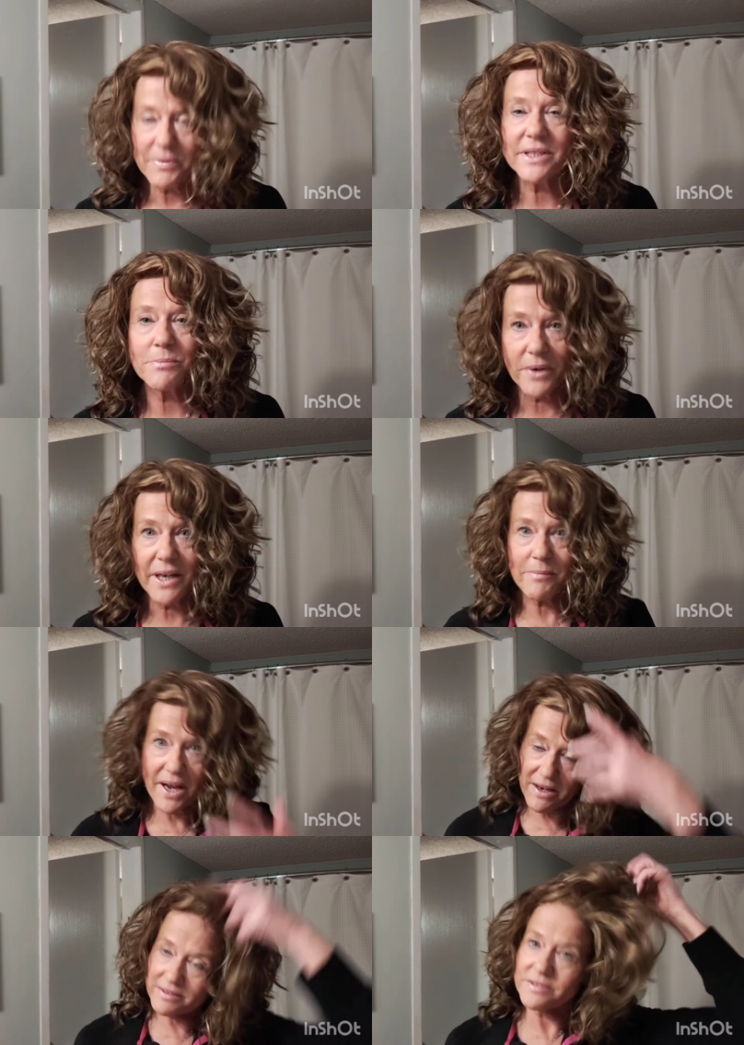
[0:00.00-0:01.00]
but to bring them
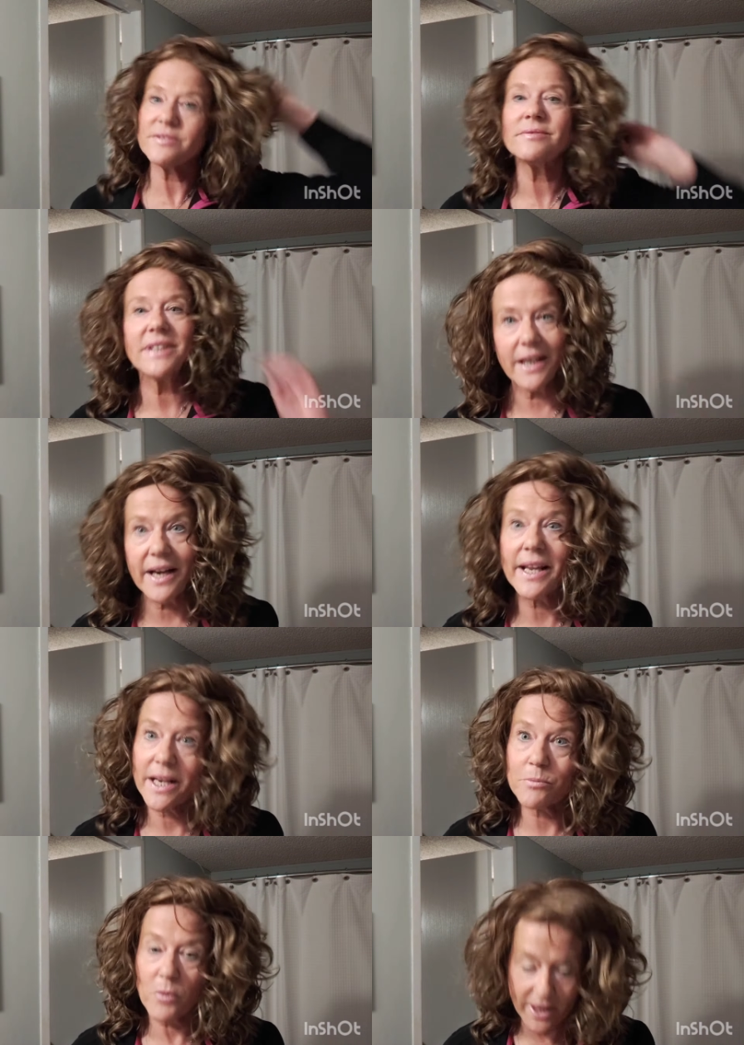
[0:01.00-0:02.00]
out, you got to
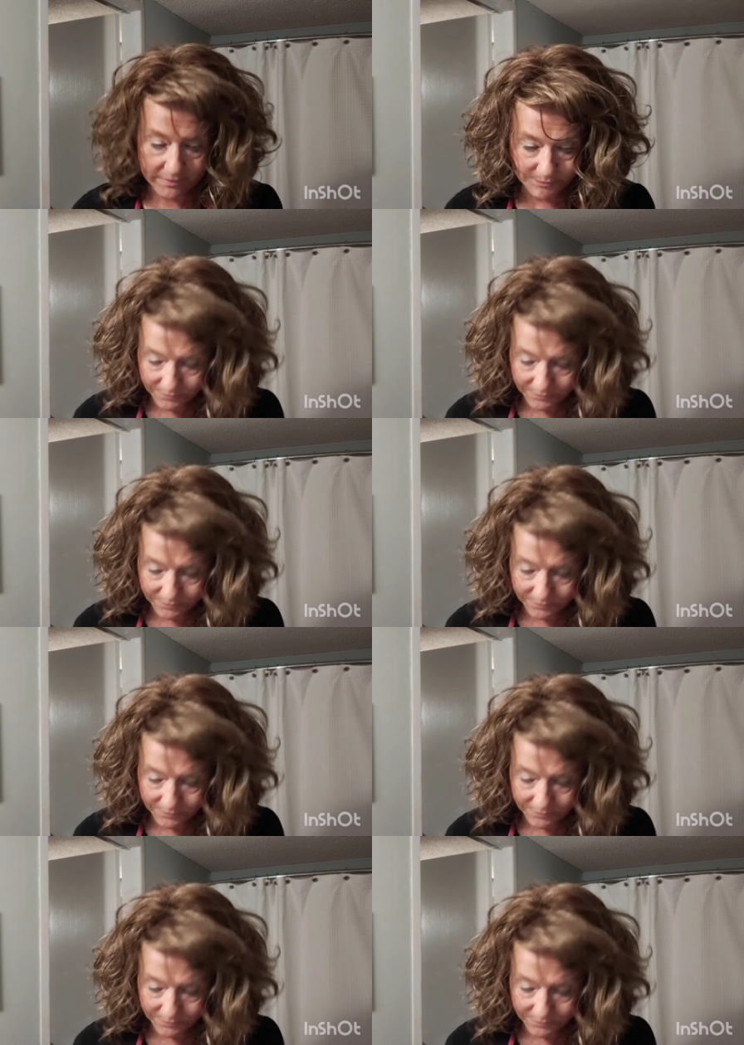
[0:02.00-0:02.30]
get them wet.